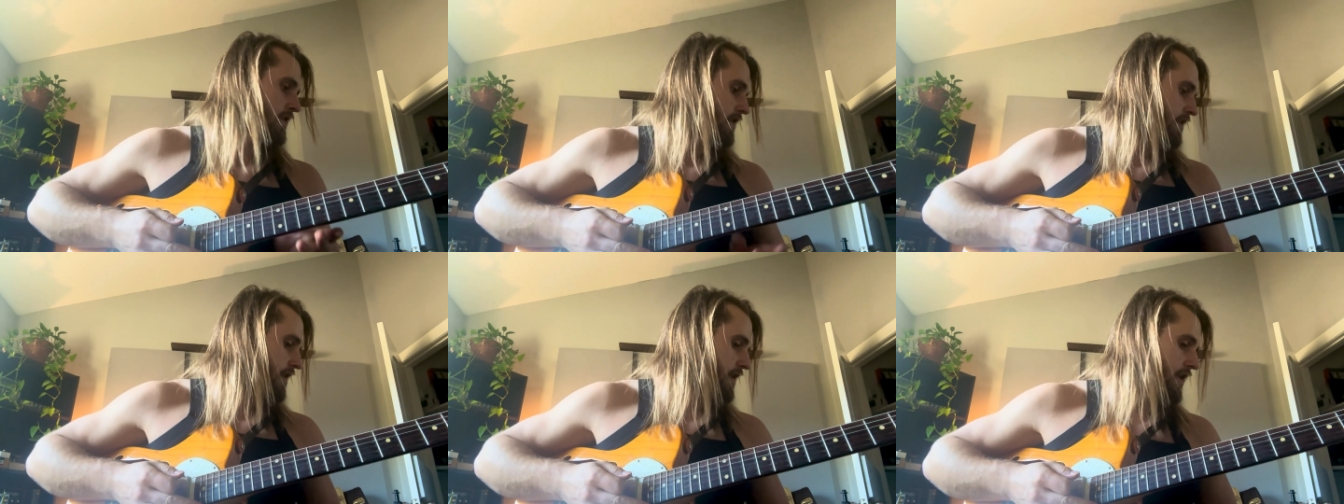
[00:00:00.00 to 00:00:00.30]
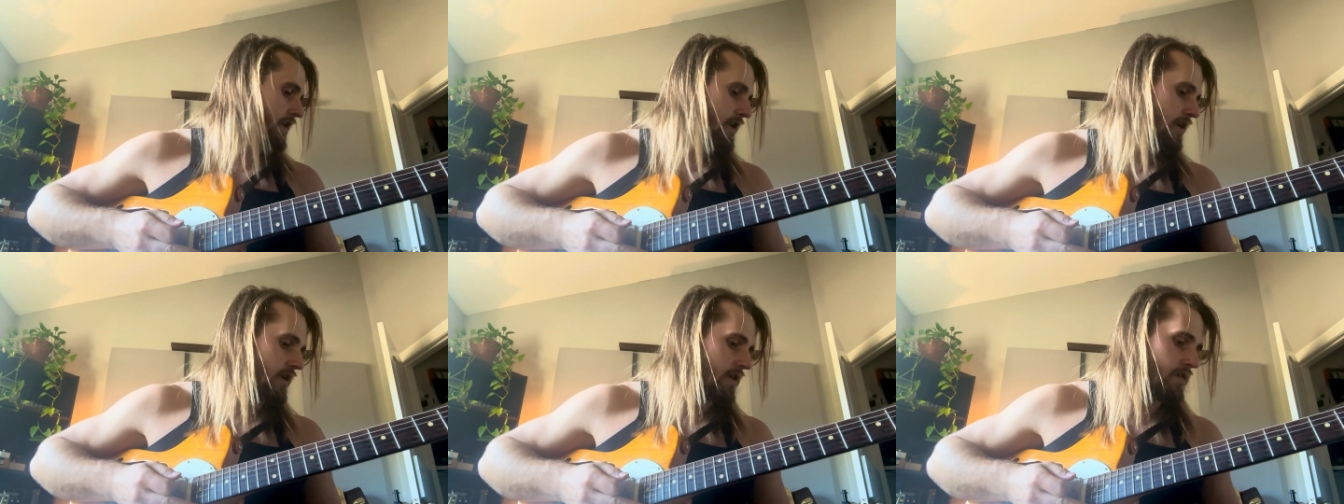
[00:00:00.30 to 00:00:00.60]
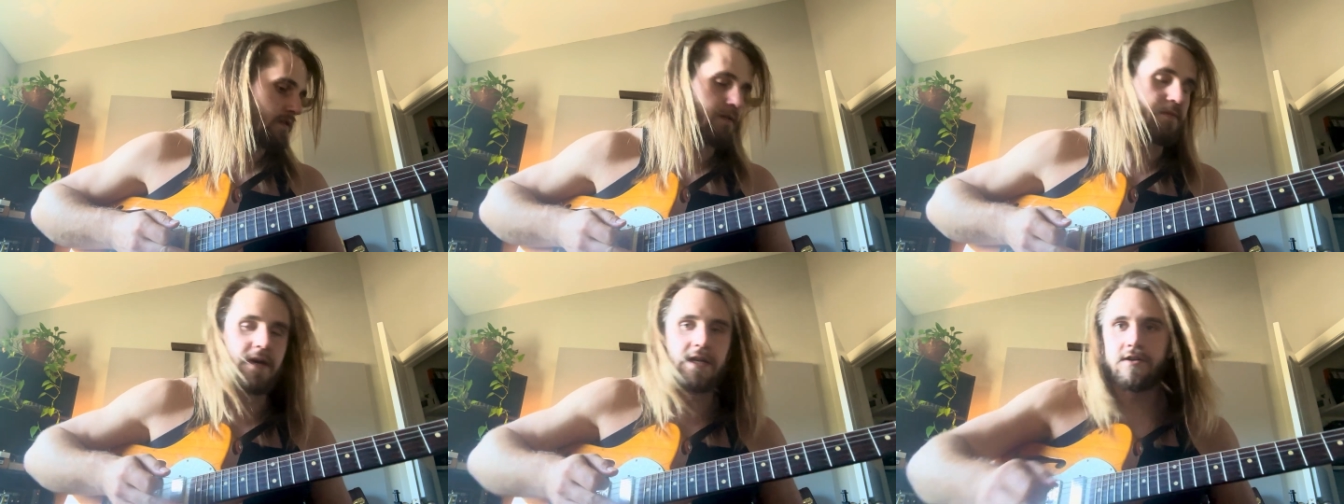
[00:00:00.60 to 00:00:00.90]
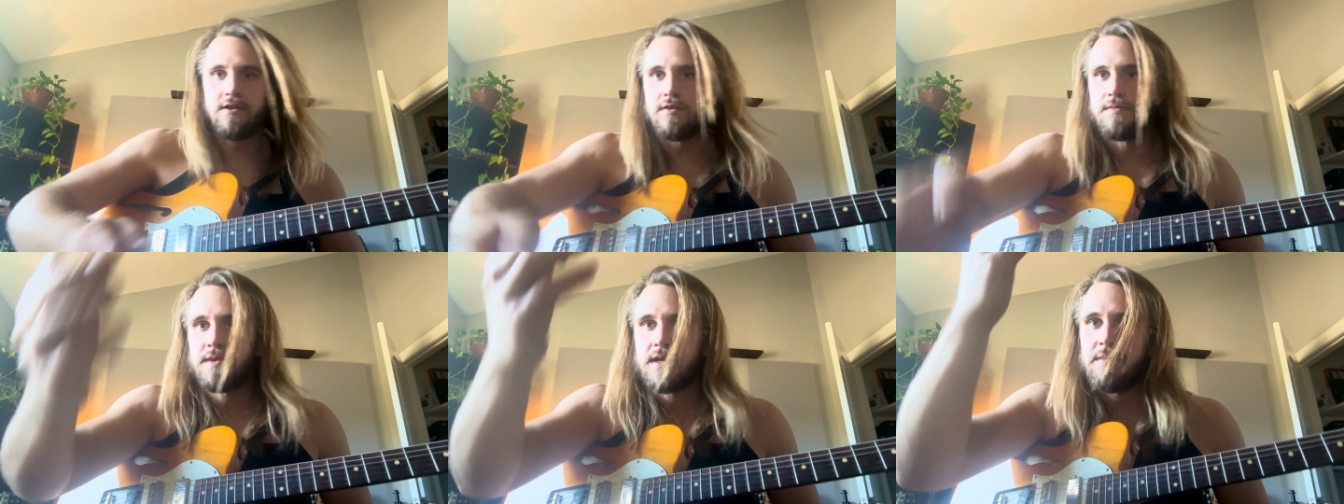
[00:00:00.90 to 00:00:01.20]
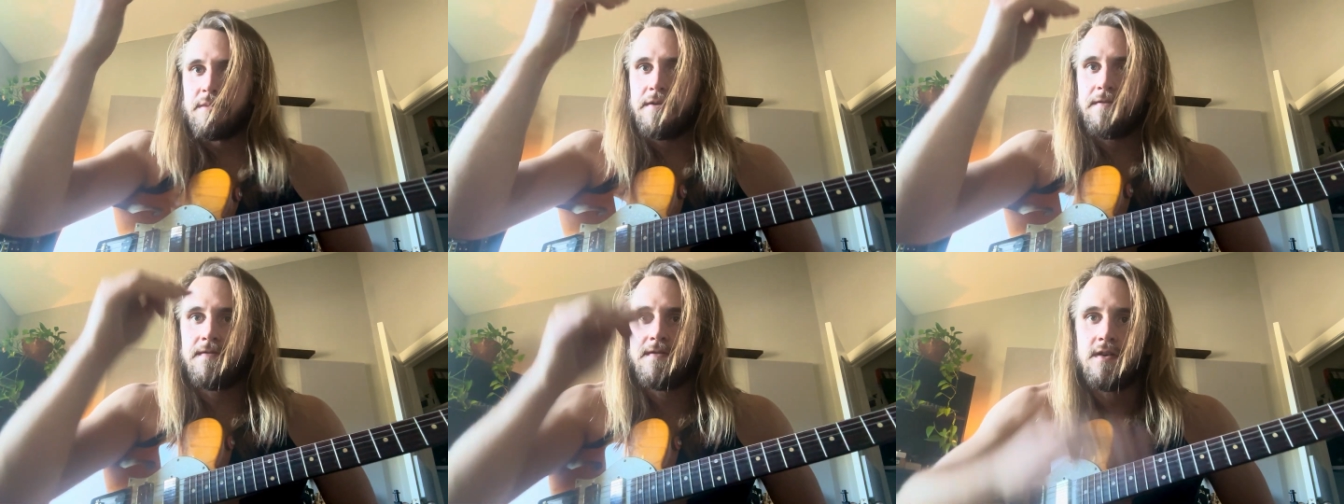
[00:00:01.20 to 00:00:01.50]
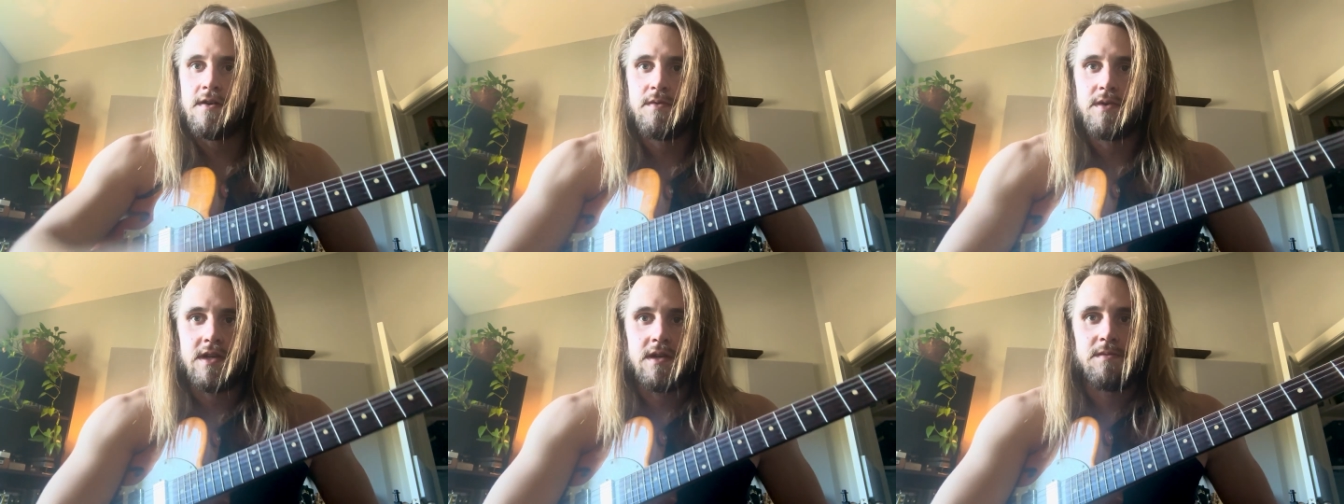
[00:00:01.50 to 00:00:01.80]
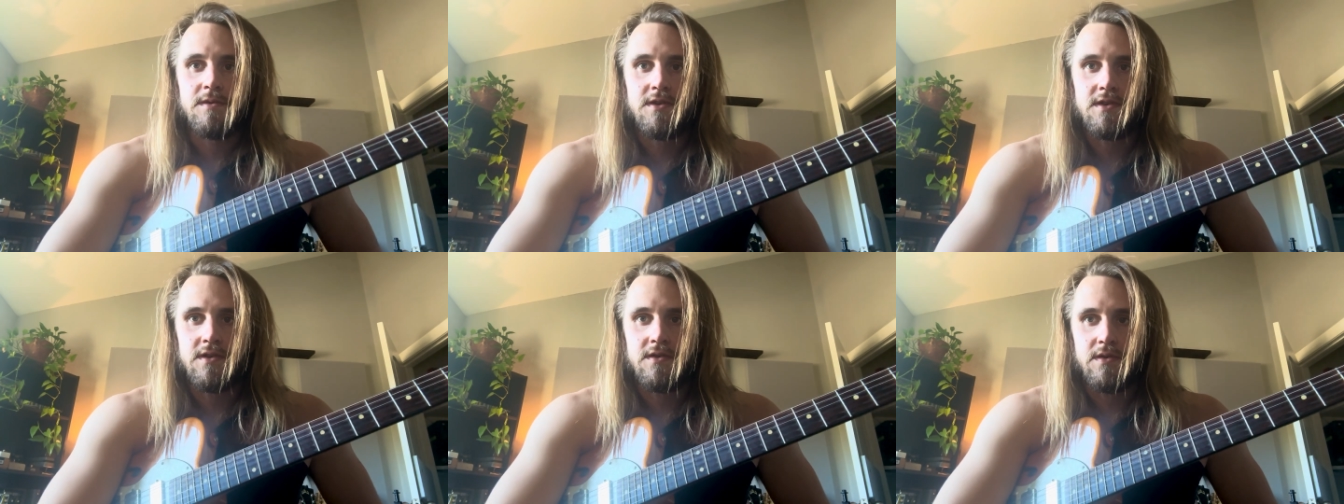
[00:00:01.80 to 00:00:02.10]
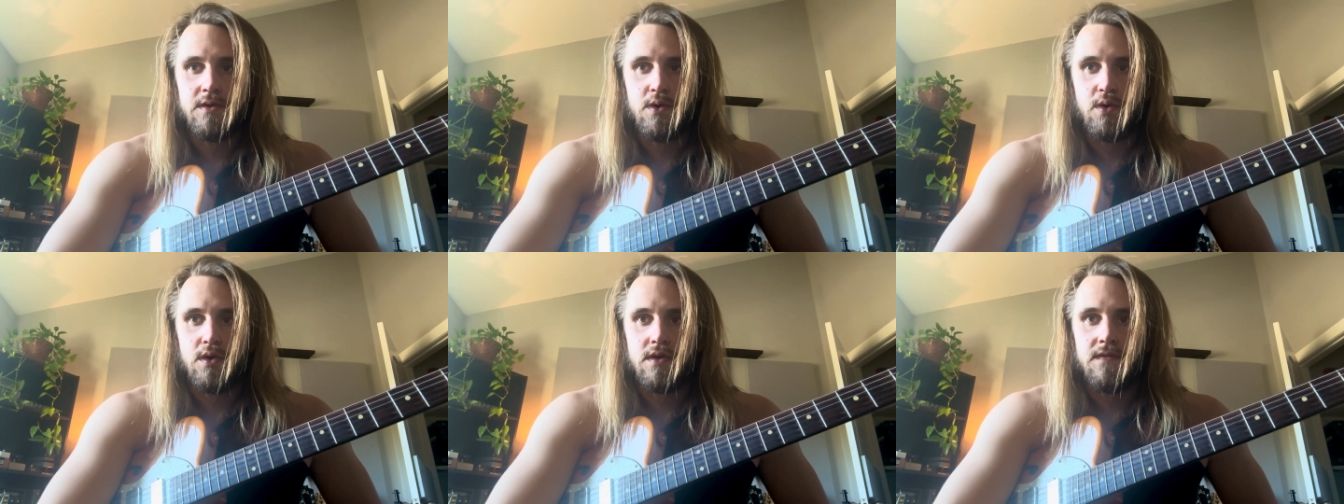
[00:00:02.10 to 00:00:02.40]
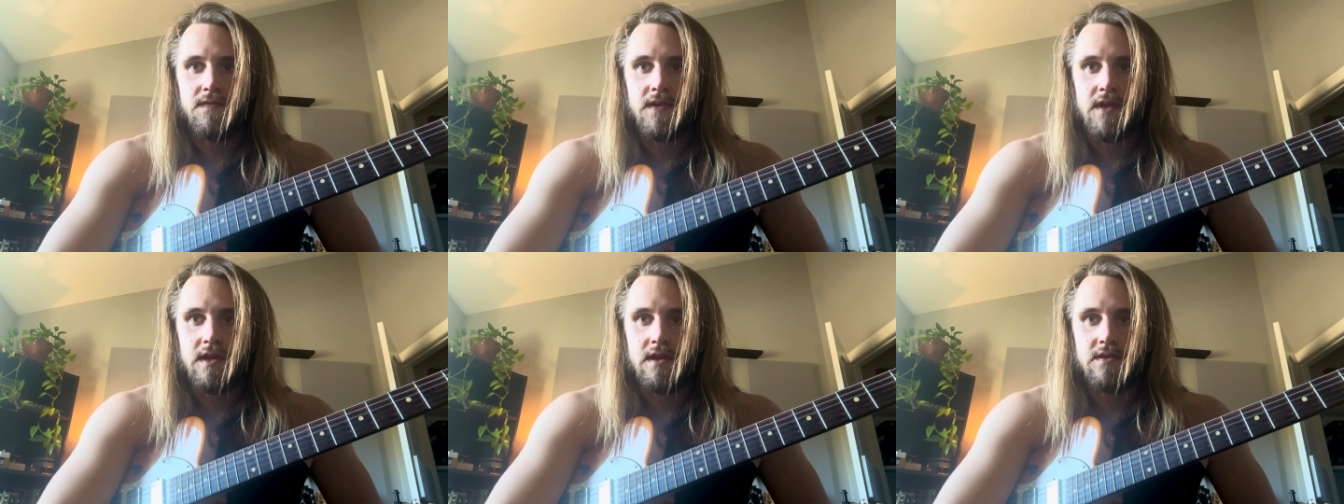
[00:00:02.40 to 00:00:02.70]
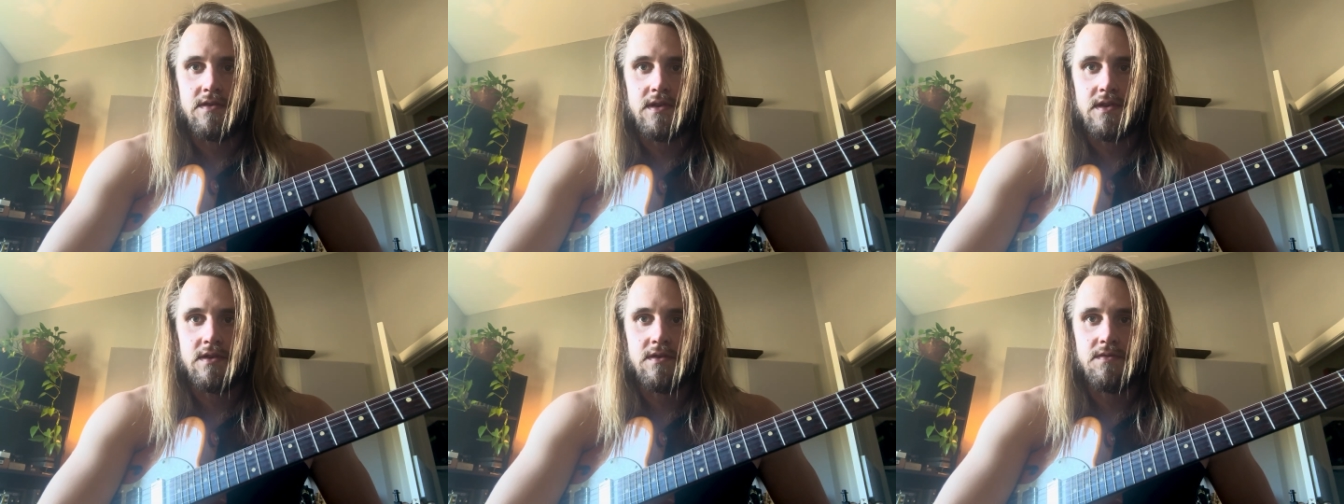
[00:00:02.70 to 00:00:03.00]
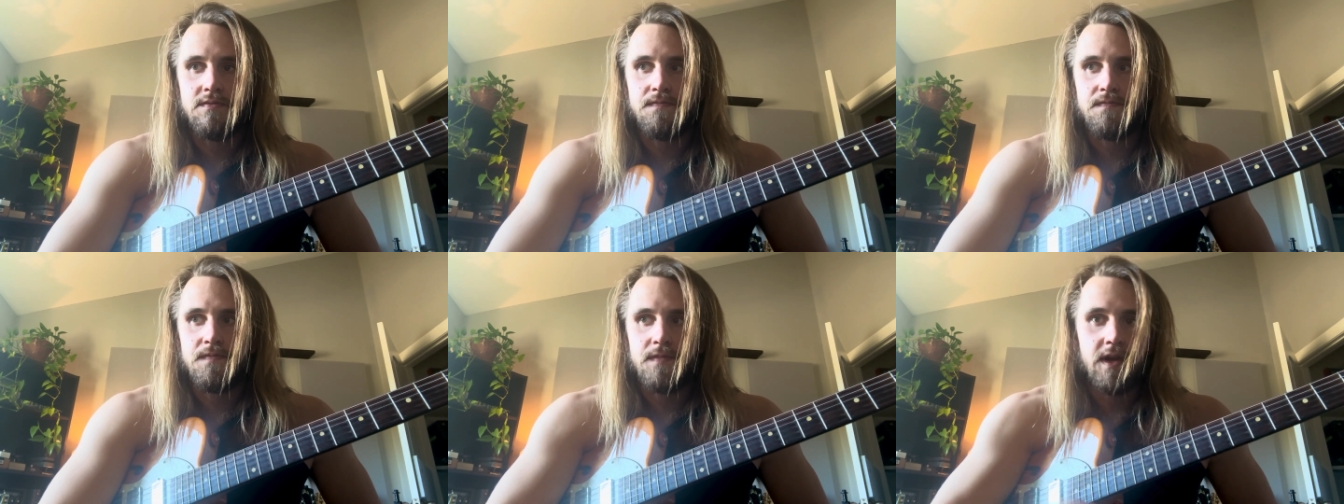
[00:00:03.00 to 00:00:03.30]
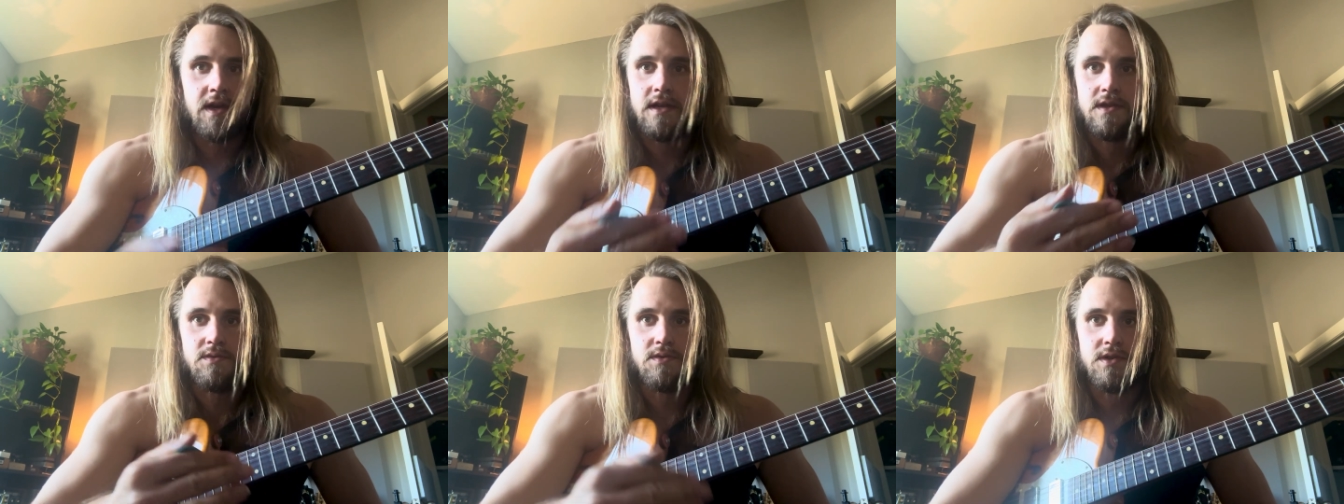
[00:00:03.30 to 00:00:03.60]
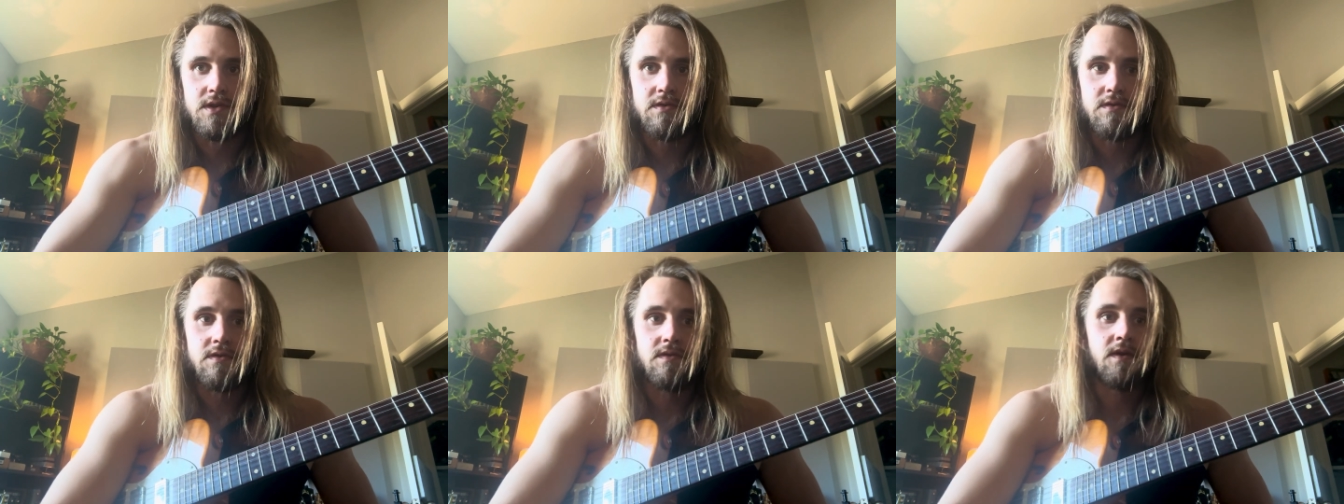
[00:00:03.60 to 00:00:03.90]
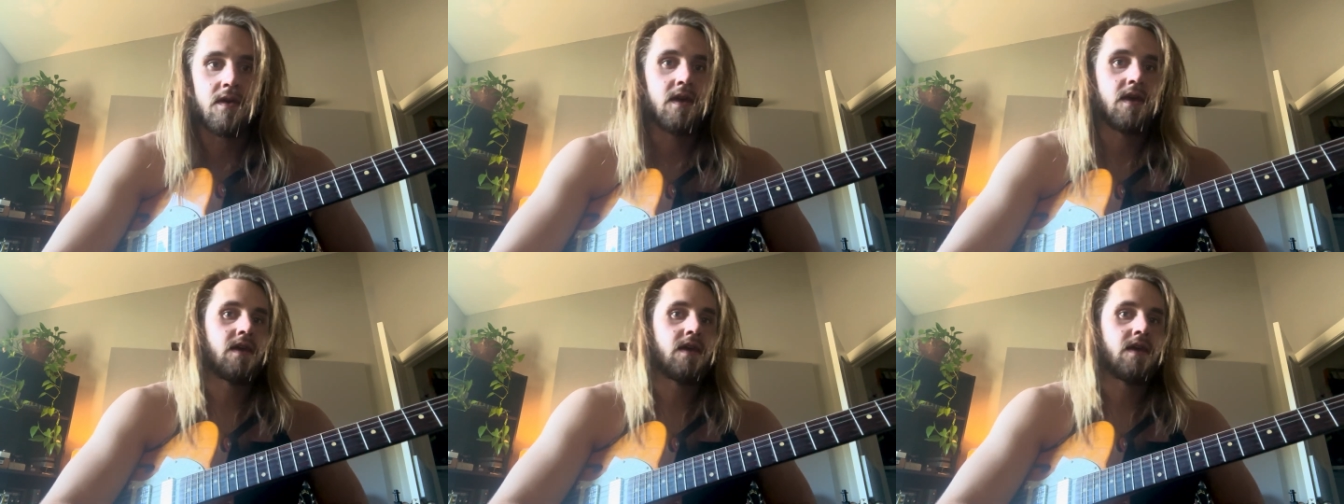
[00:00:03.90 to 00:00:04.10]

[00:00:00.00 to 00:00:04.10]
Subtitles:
metronome's on my phone, which I'm using to record the video, so I guess we're screwed.